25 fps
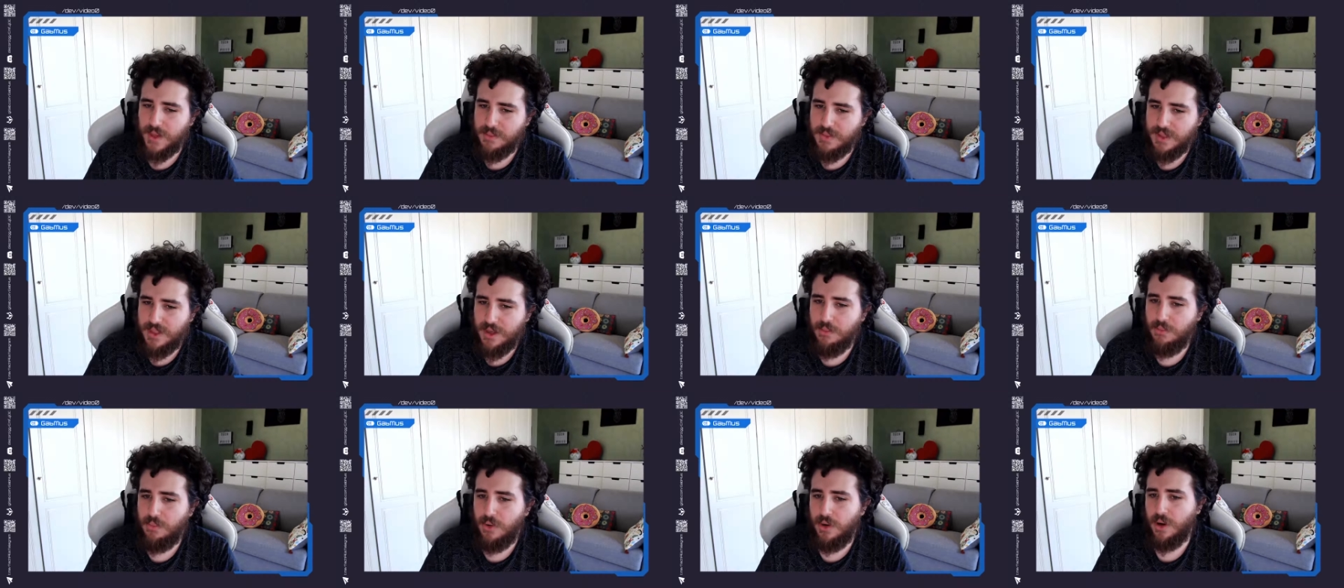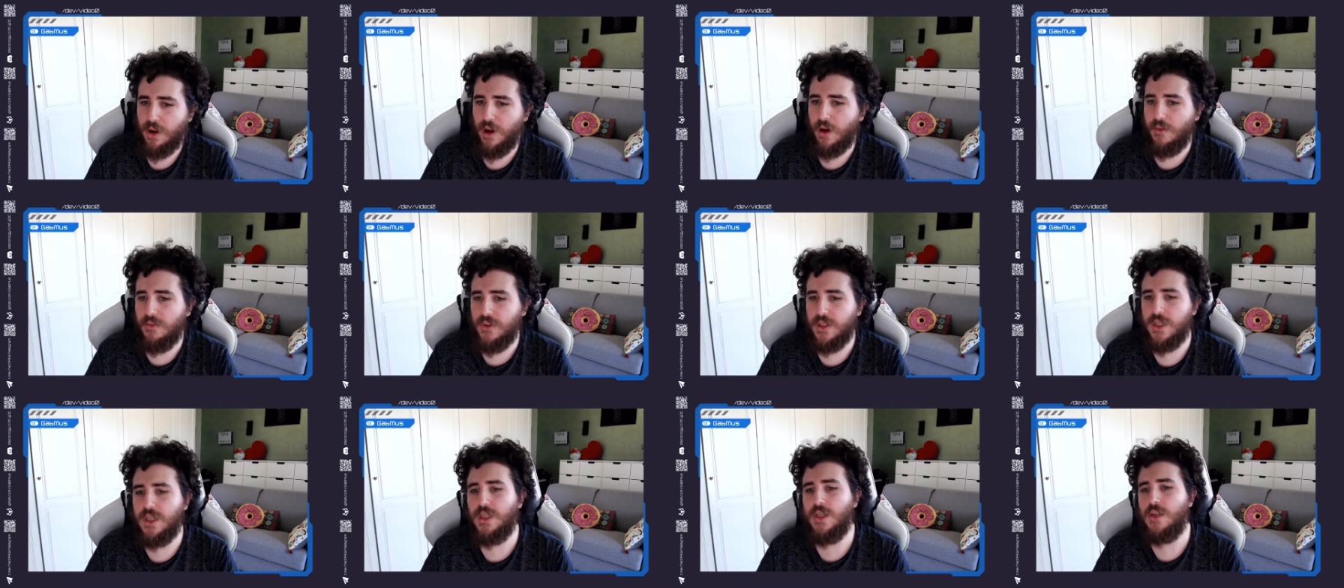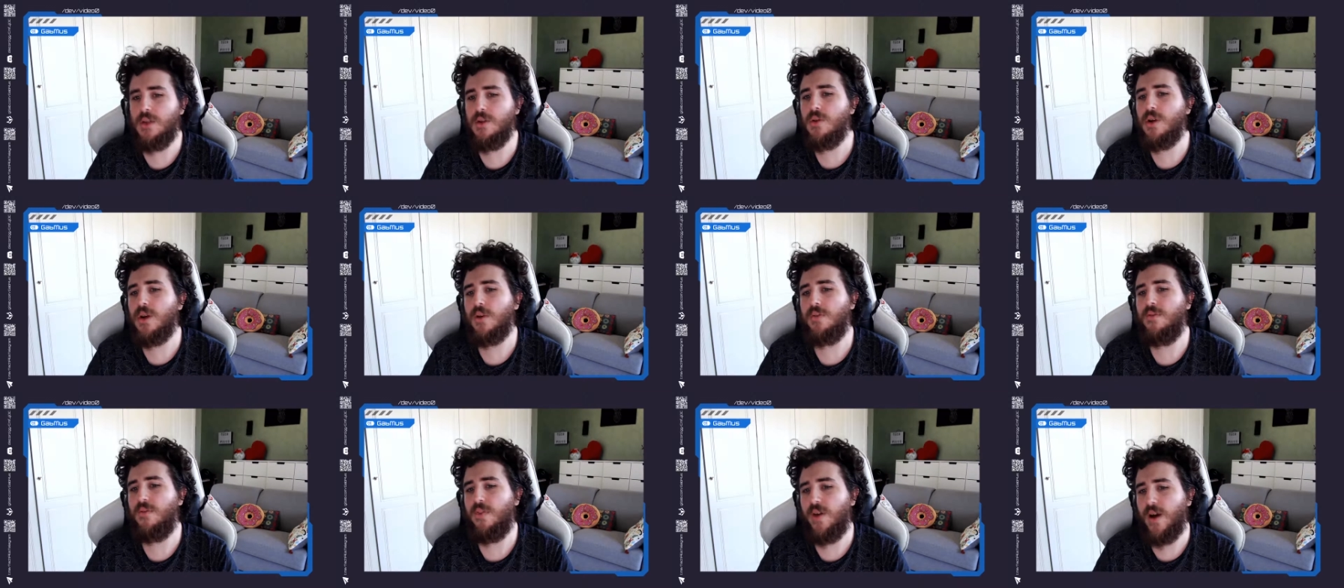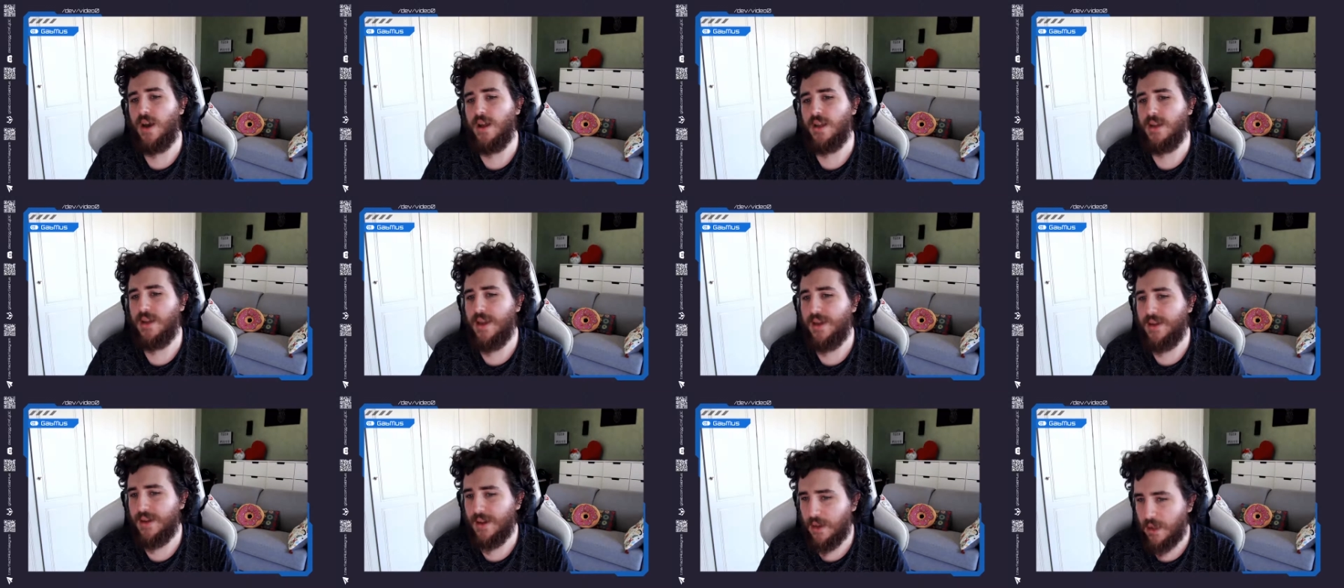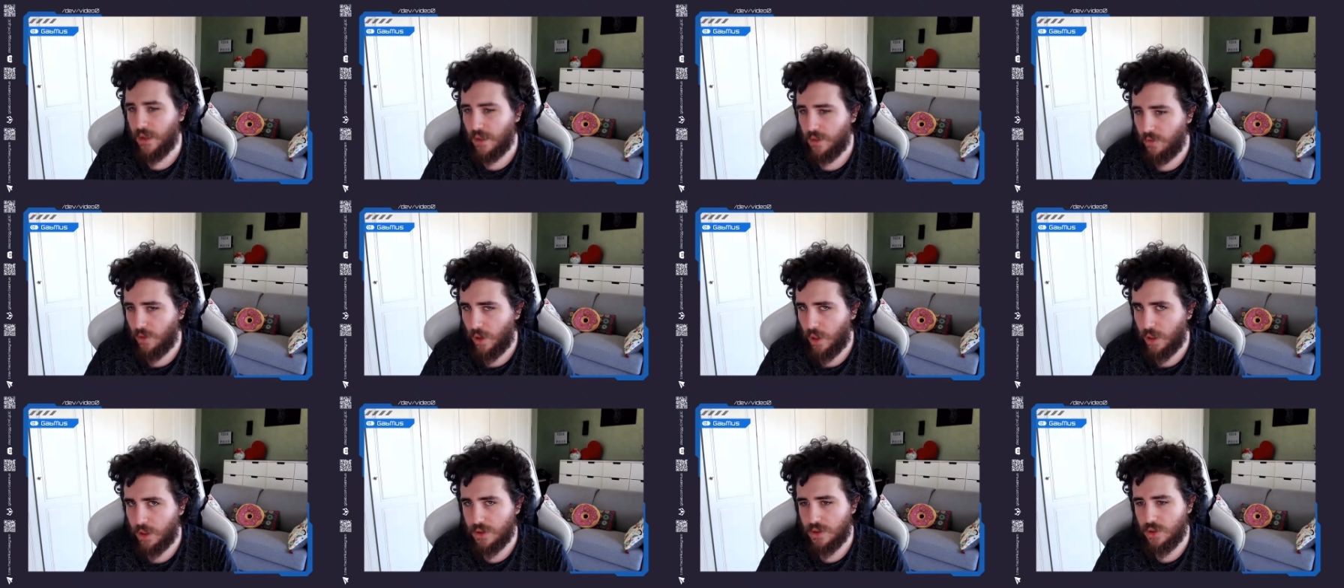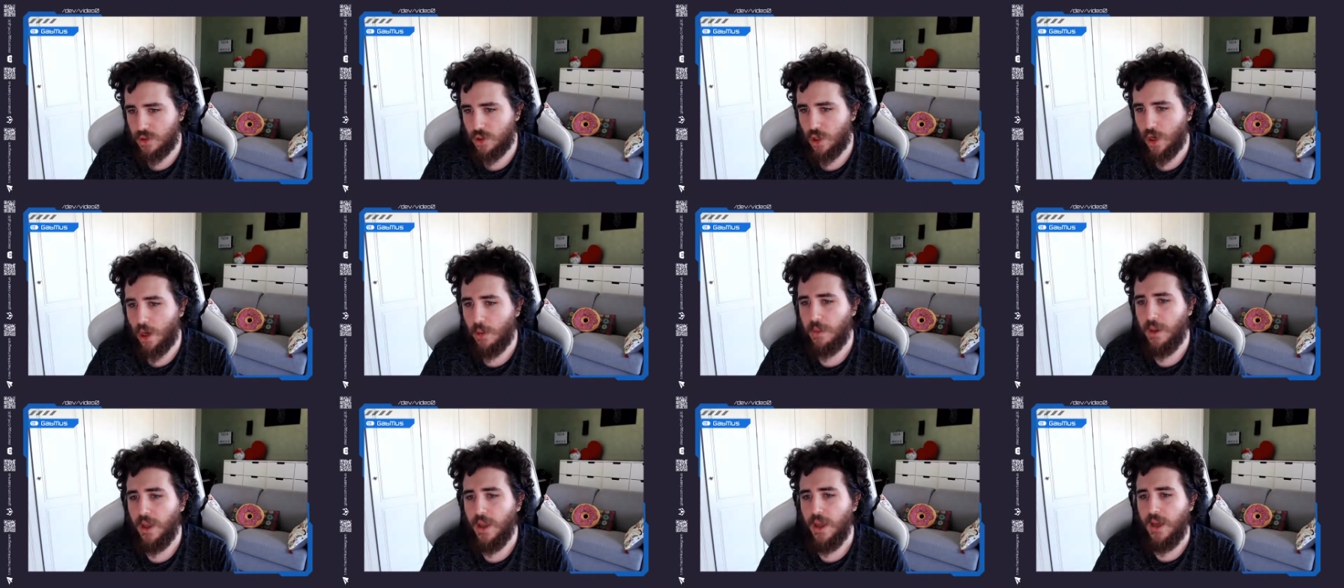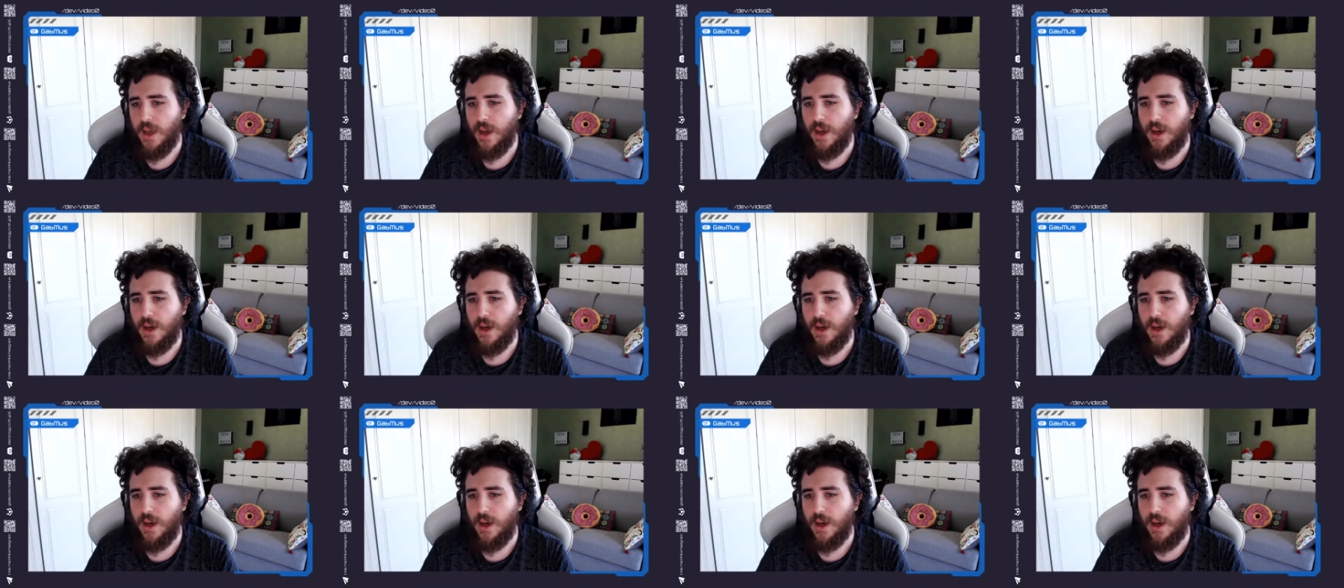still pretty confident you can find an electronics shop